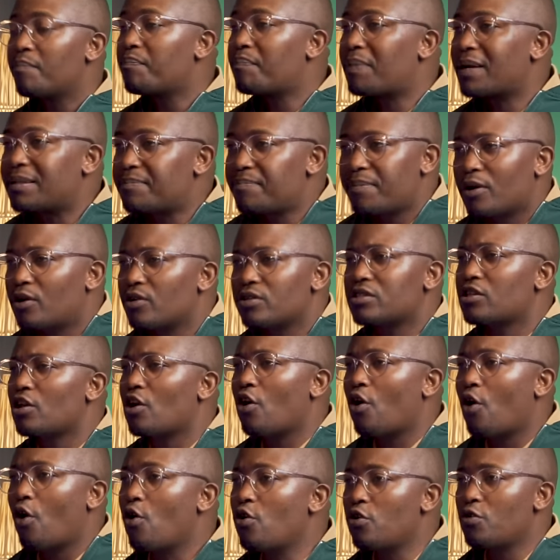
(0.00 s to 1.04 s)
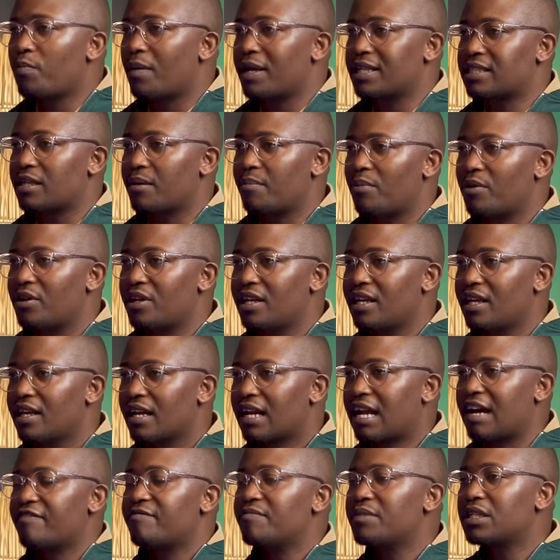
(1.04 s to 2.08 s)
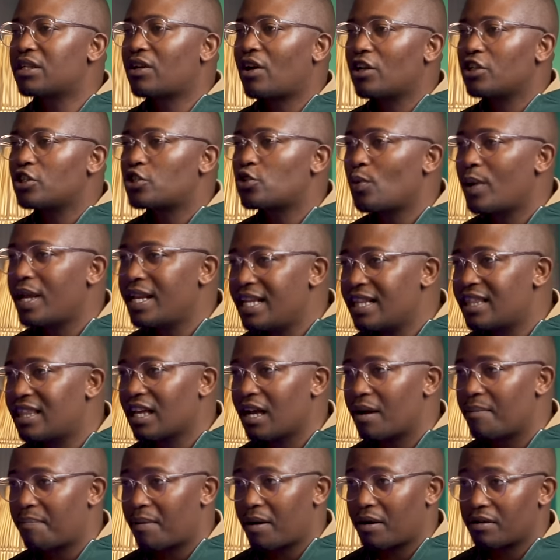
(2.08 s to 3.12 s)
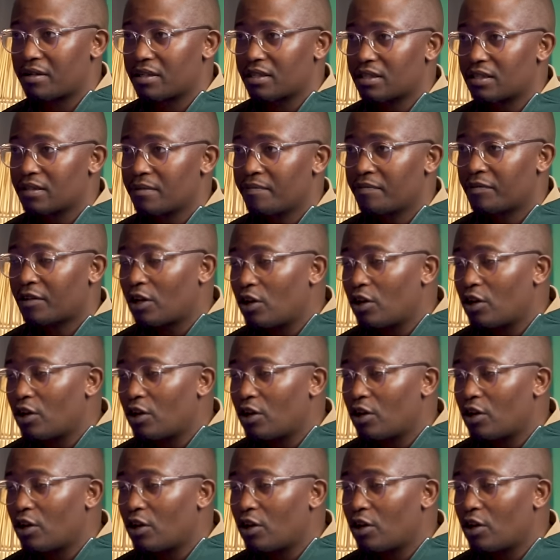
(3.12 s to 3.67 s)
But because they're owned by somebody, government can't do anything about mm-hmm. it. Mm-hmm.